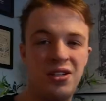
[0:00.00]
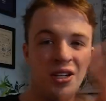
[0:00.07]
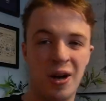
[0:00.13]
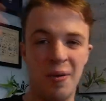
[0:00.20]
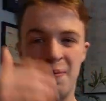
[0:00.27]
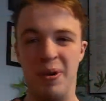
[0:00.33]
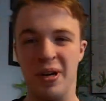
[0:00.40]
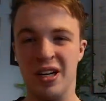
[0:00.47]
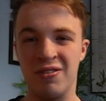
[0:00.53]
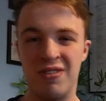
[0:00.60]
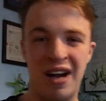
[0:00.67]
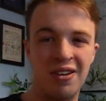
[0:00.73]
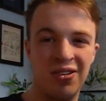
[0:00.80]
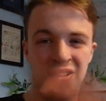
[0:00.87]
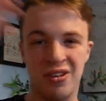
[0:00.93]
jumping
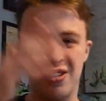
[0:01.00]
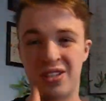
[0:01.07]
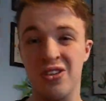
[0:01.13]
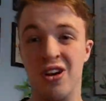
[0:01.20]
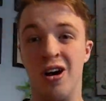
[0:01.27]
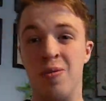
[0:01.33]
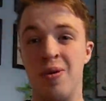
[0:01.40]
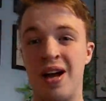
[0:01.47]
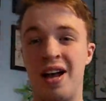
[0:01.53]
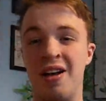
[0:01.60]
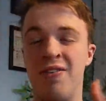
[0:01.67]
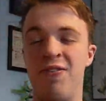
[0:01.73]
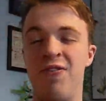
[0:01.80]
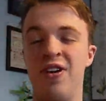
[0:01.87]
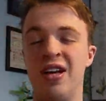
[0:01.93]
around non-stop
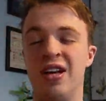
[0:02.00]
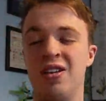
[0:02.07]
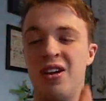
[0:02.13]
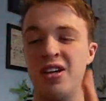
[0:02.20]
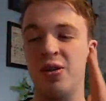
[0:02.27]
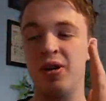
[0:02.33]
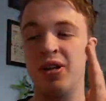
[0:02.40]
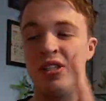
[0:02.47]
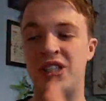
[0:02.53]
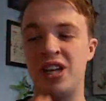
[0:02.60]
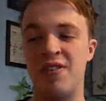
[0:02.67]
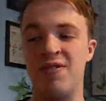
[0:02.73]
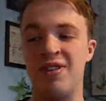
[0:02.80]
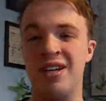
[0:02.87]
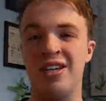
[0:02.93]
and feeling like you are
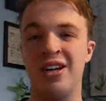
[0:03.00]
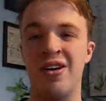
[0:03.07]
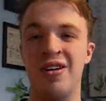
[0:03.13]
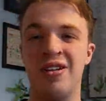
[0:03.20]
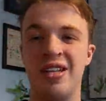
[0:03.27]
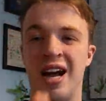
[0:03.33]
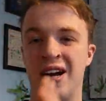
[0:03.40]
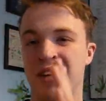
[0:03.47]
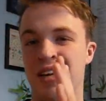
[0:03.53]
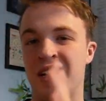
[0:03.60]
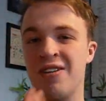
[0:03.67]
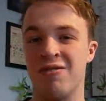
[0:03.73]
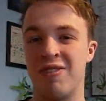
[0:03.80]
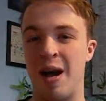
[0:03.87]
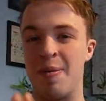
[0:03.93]
generally going down
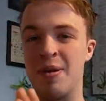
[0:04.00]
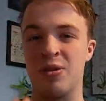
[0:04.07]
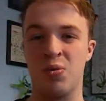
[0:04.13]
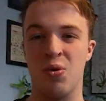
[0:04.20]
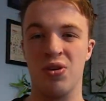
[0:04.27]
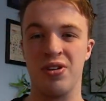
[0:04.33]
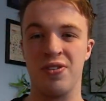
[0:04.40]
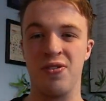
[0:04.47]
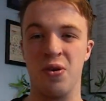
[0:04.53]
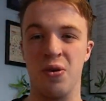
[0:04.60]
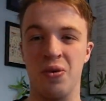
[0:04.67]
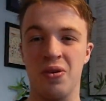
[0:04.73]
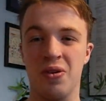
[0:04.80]
a rapid waterfall.